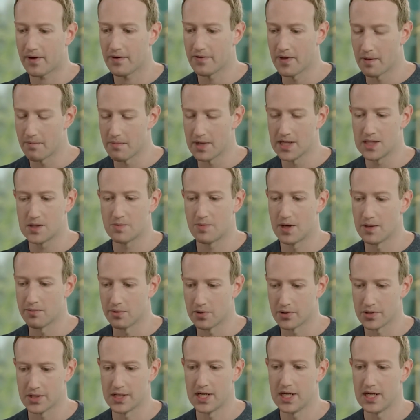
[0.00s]
meets
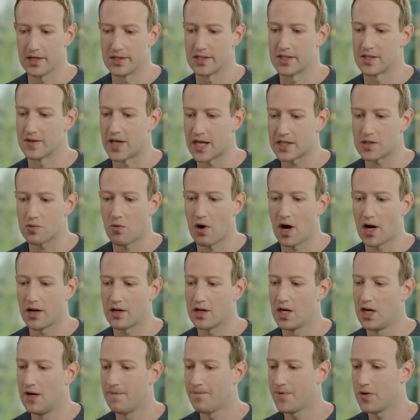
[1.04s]
people's needs. And that's
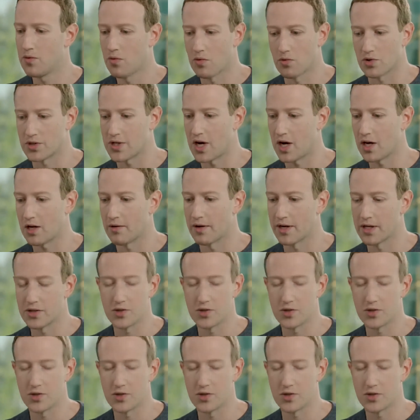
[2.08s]
why, when we're talking about